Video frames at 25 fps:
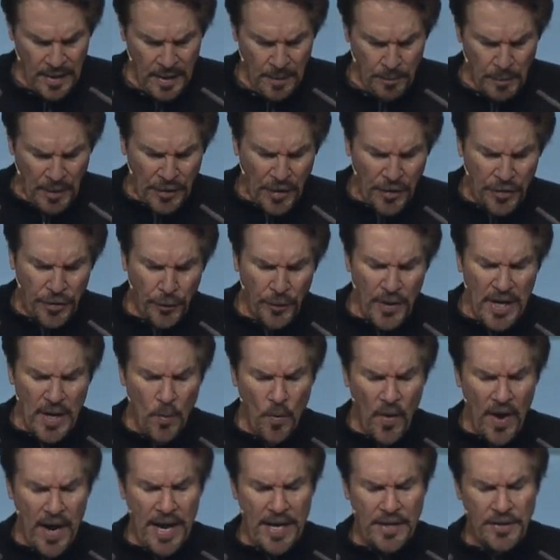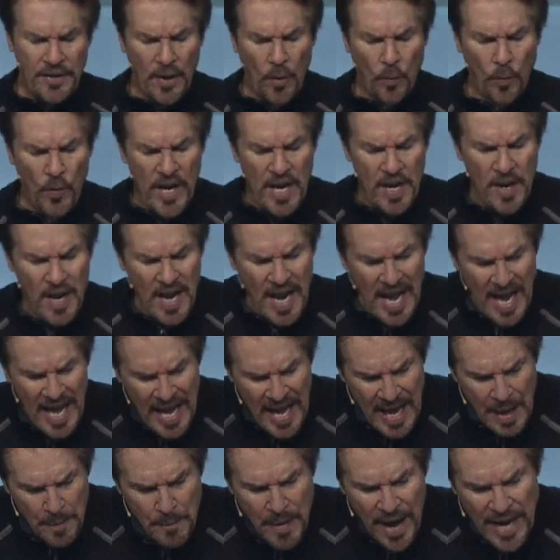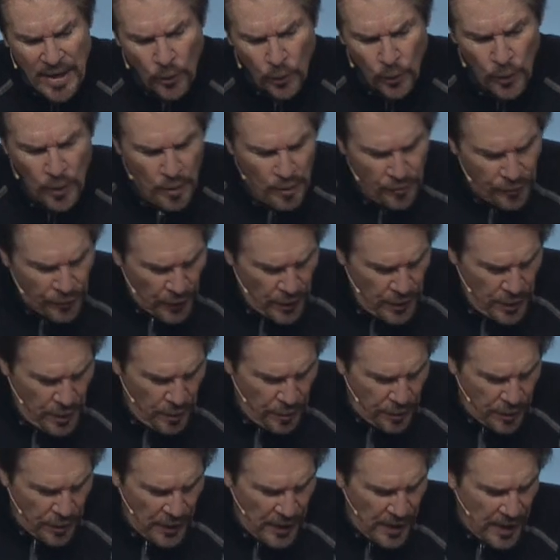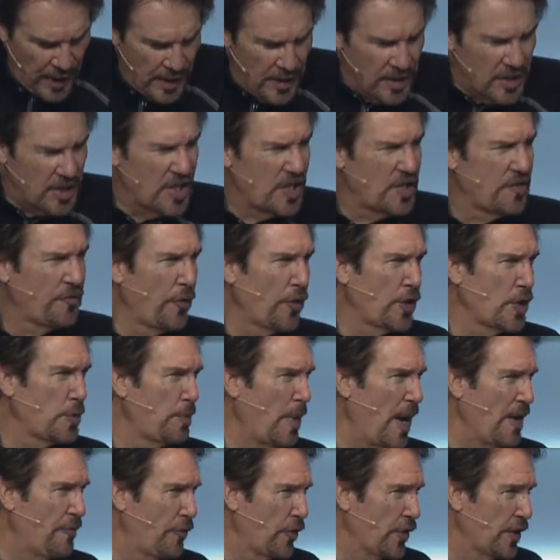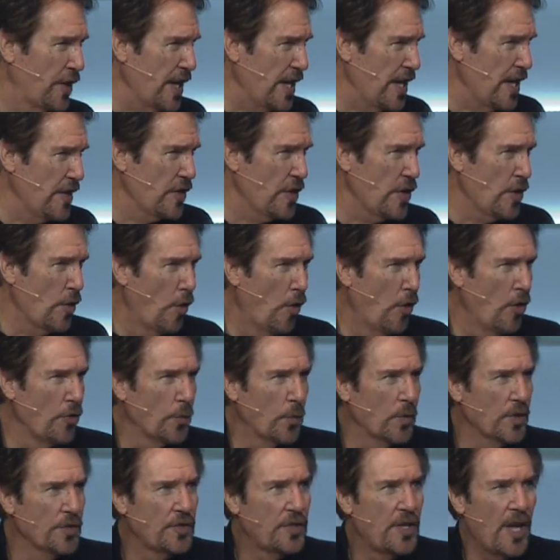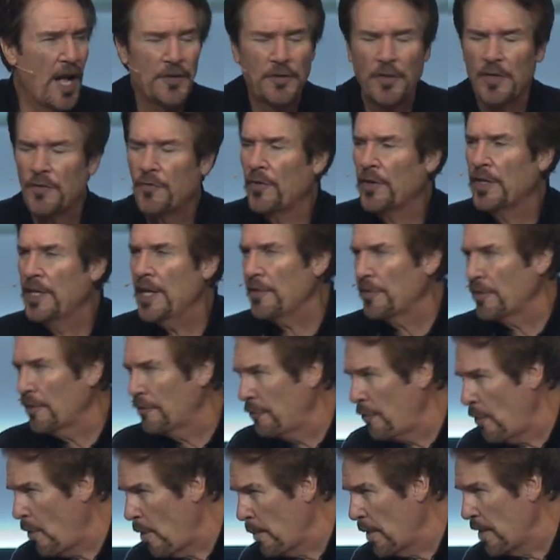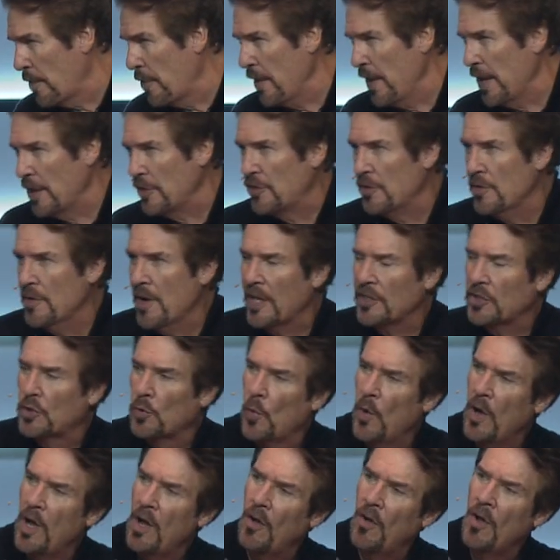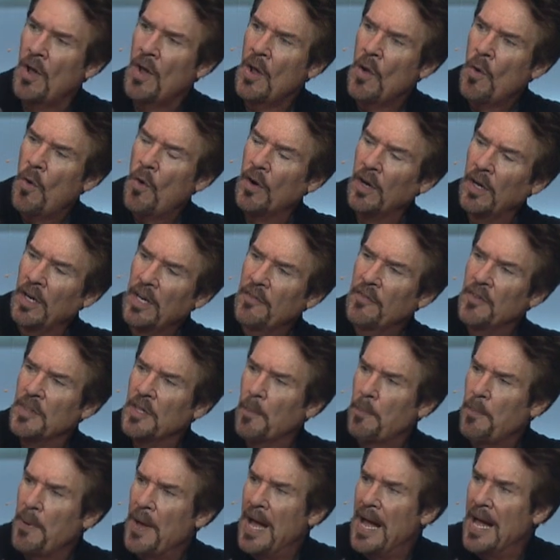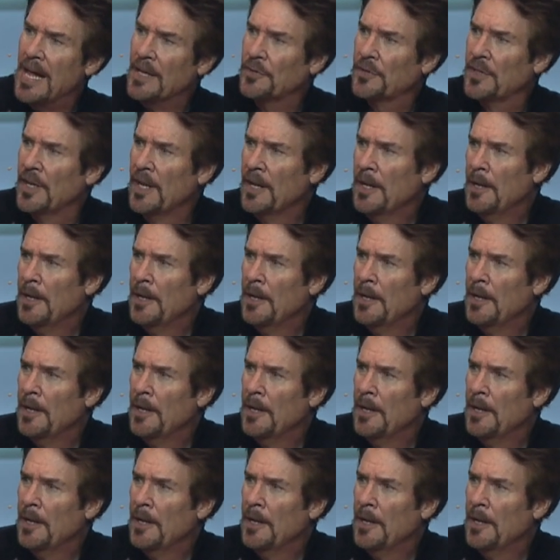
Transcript: But the three ways that we make room for new things is first by forgetting the old ones. God says, forget the former things, do not dwell or live in the past.